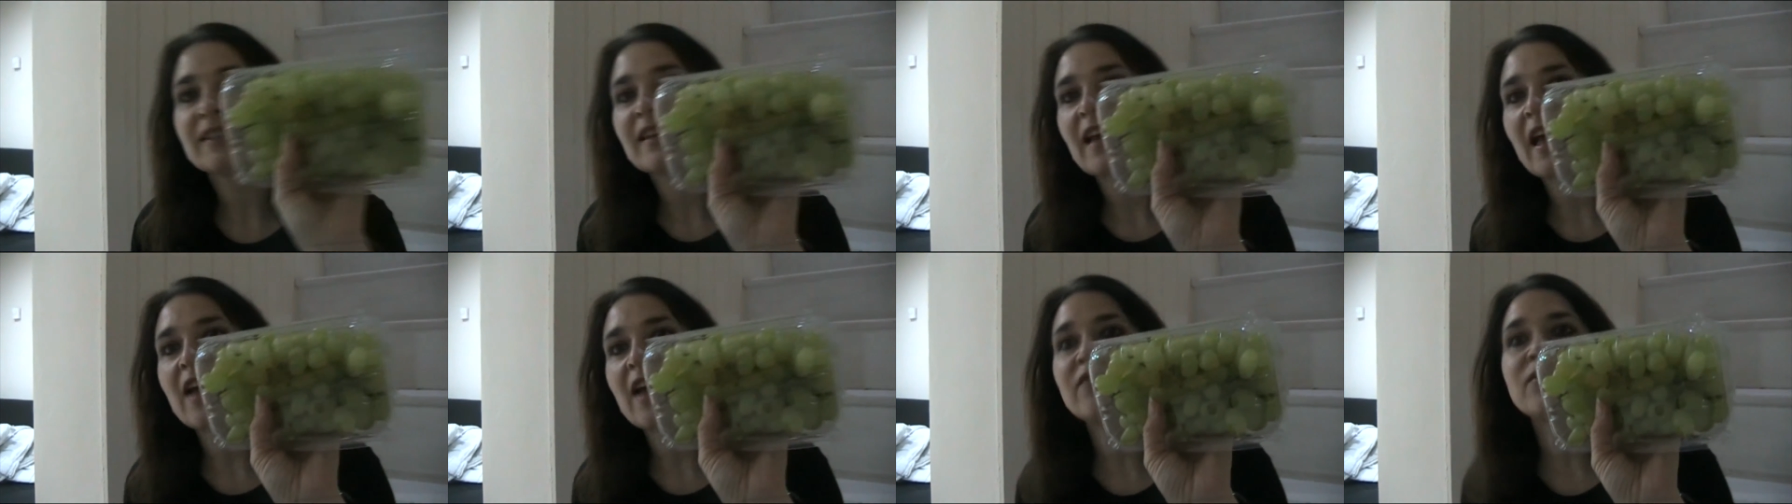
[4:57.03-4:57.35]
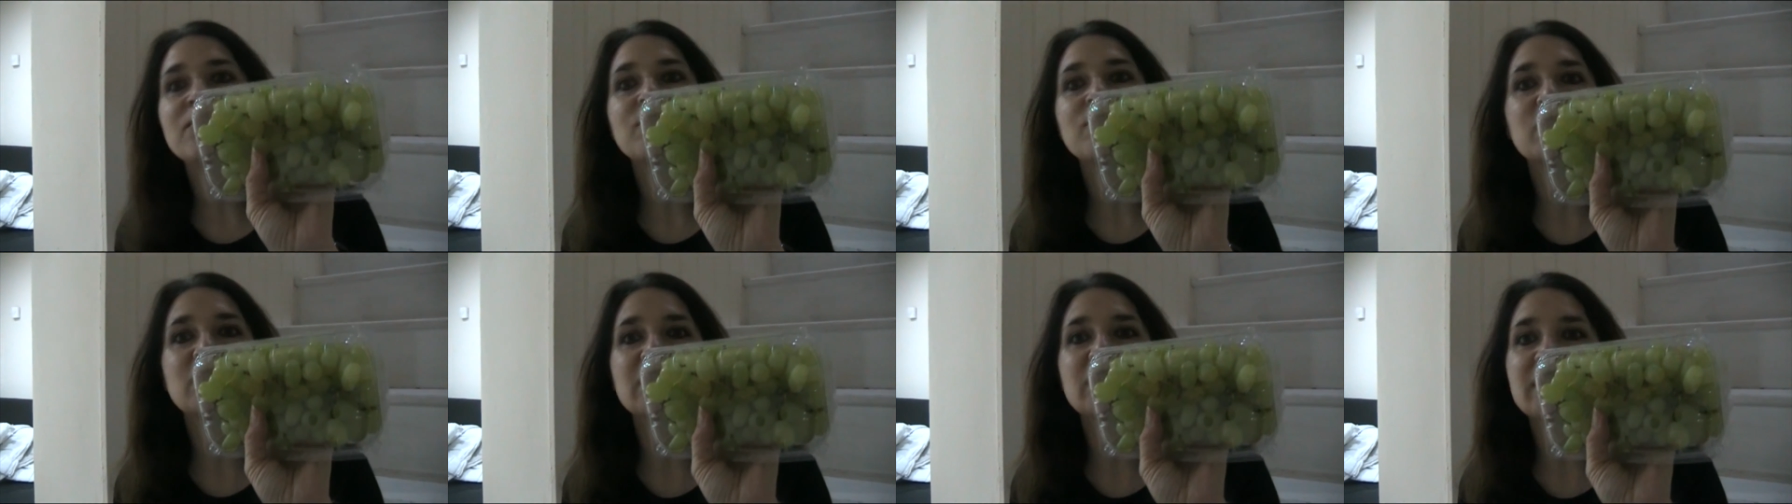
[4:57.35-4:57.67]

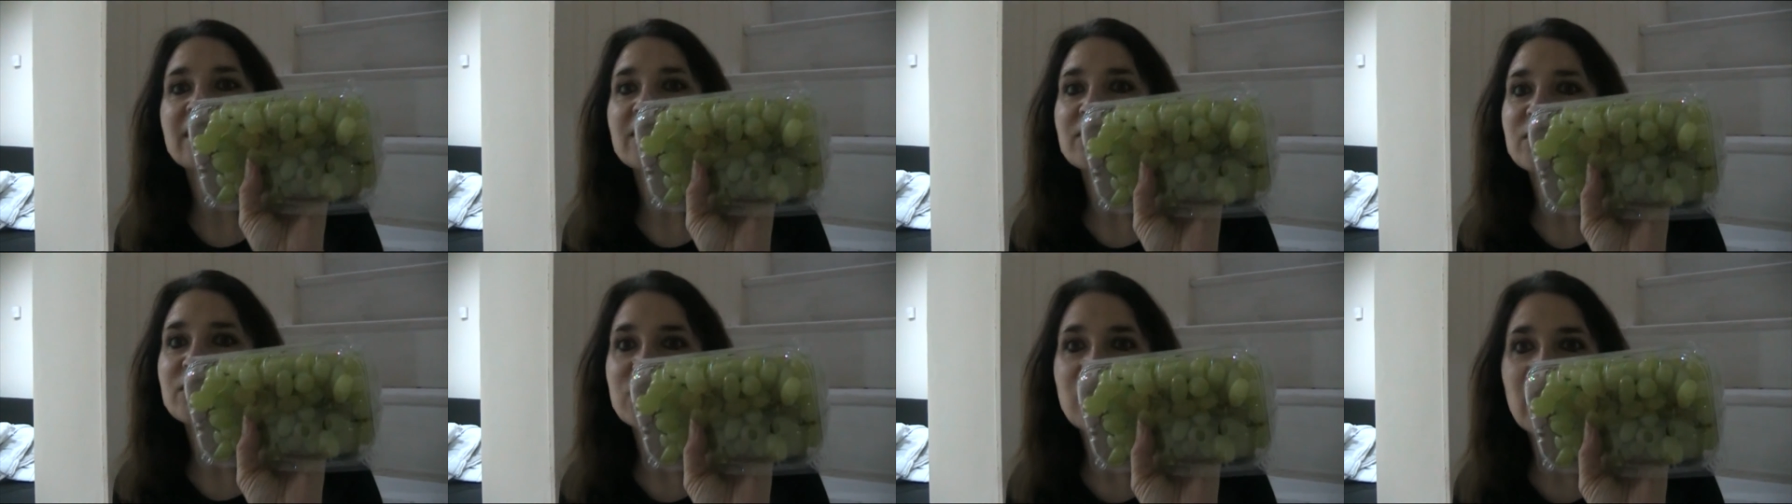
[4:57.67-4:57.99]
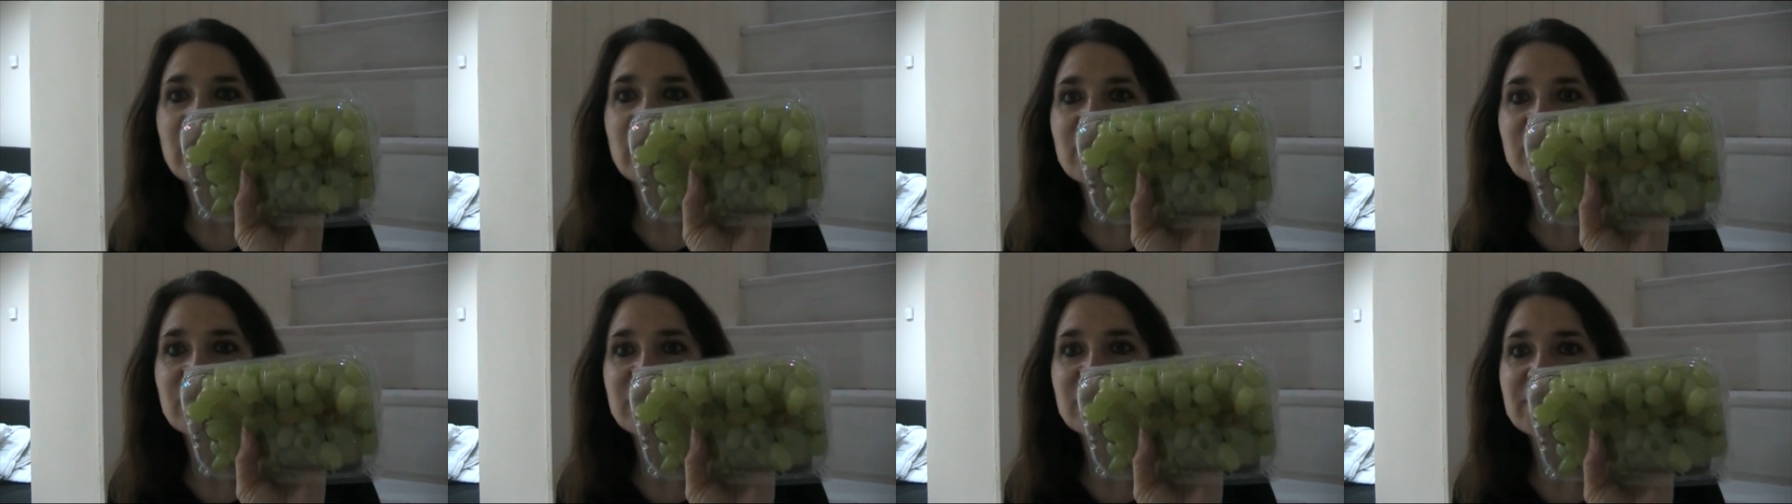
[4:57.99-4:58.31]
Everybody loves
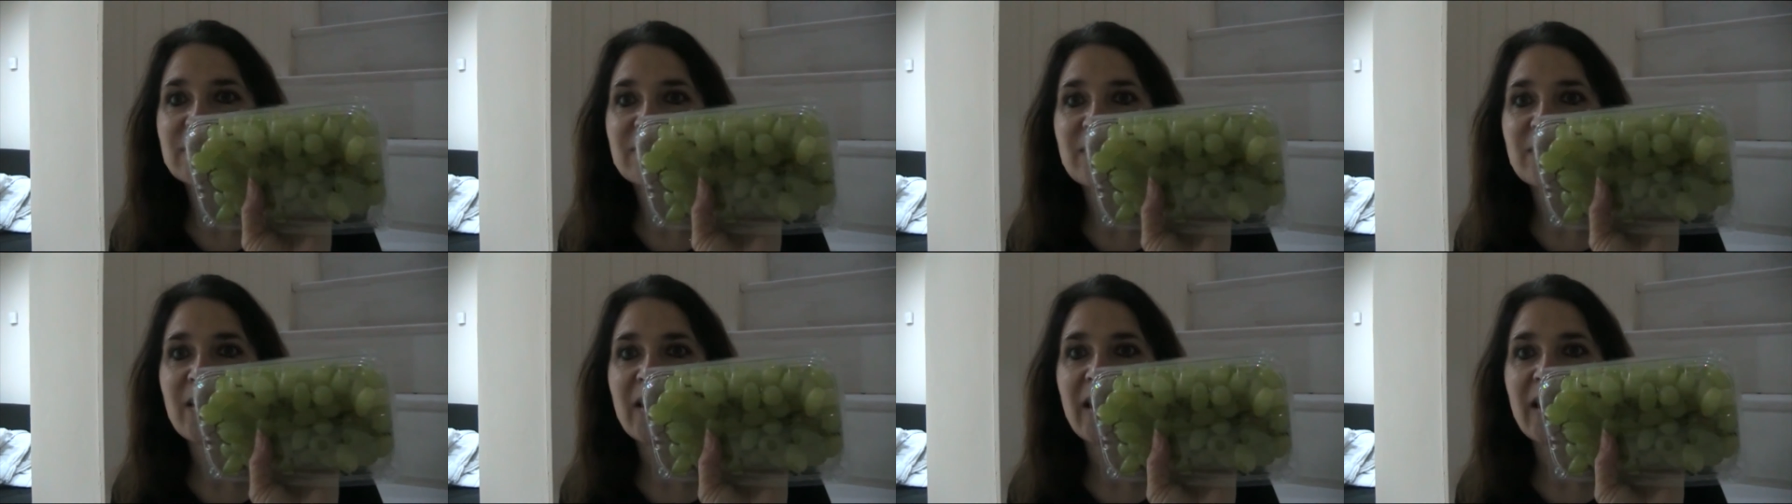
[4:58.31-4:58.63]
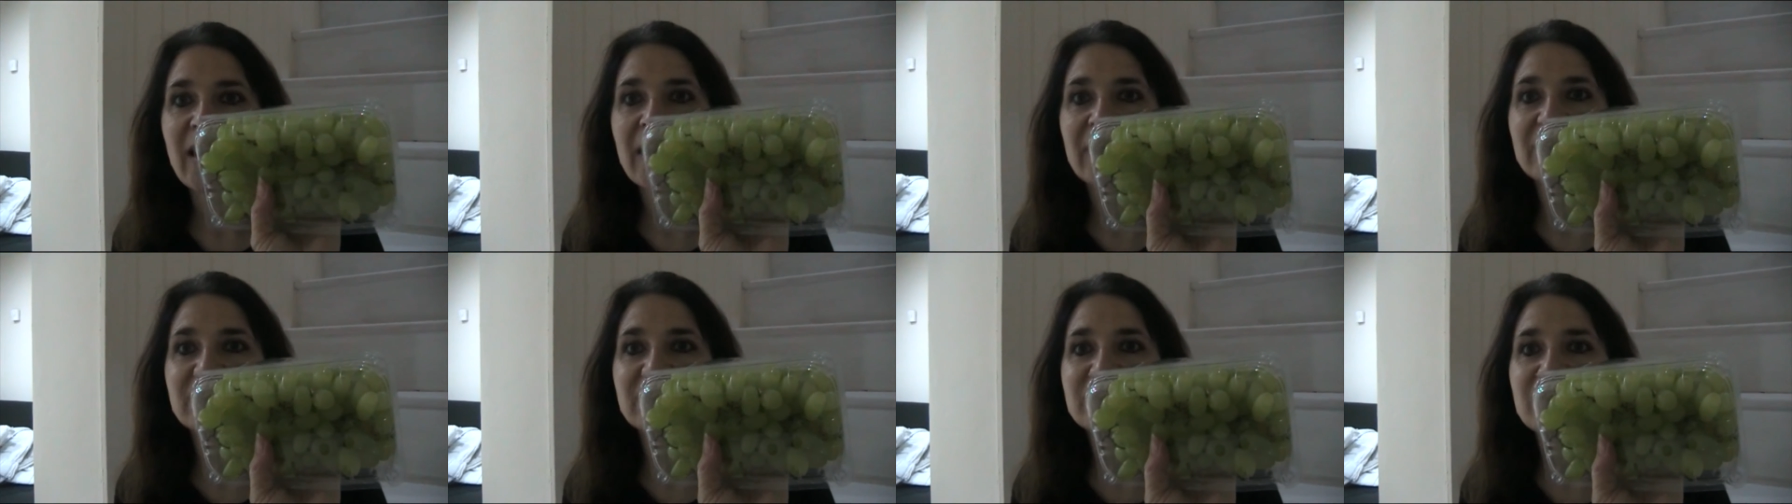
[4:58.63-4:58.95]
grapes in my
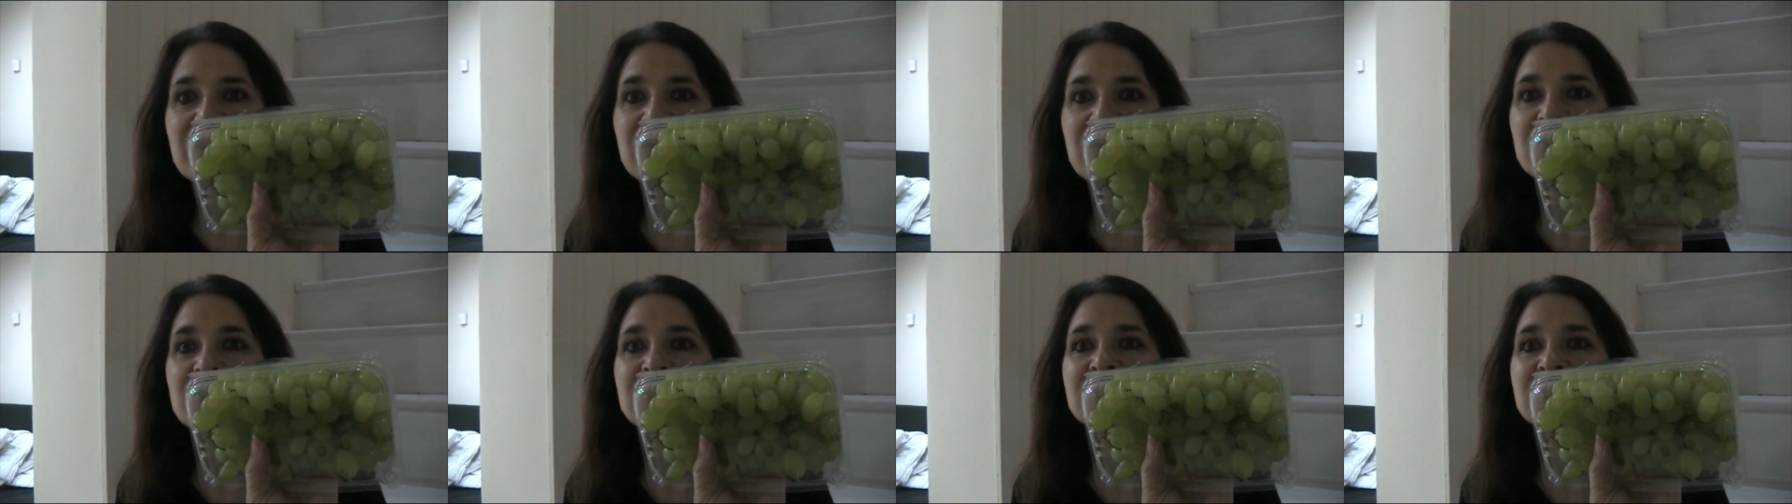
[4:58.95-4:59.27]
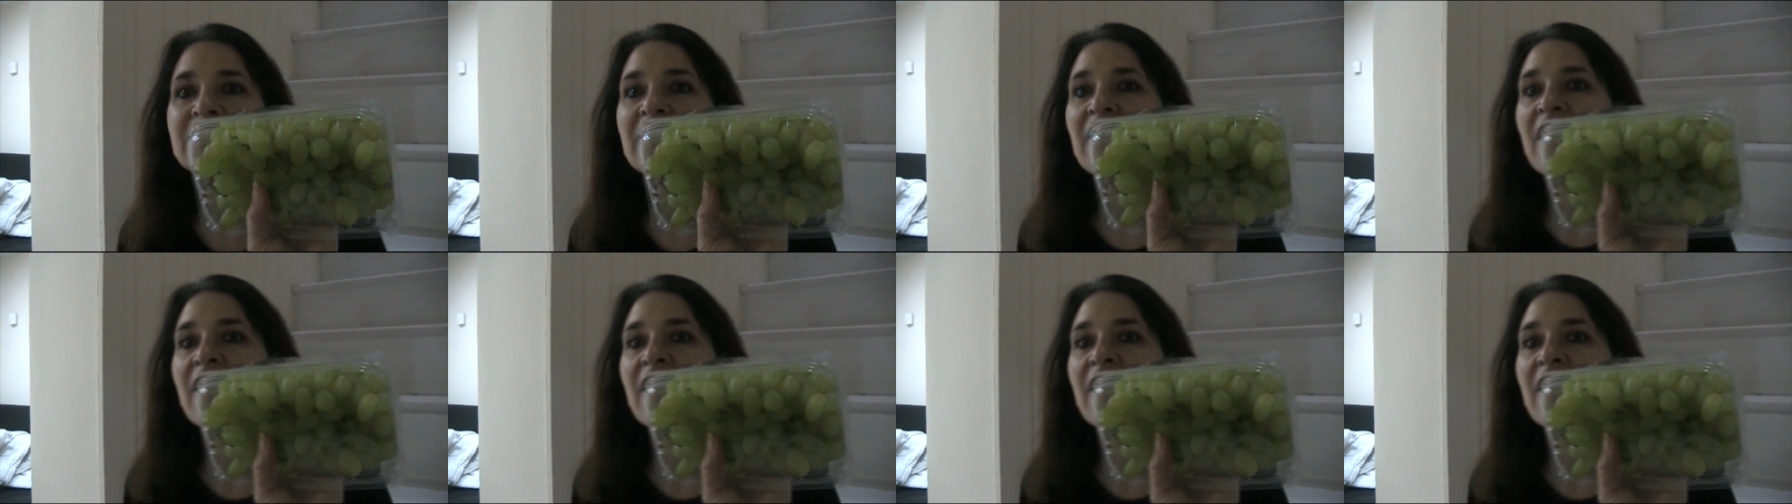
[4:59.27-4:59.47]
household.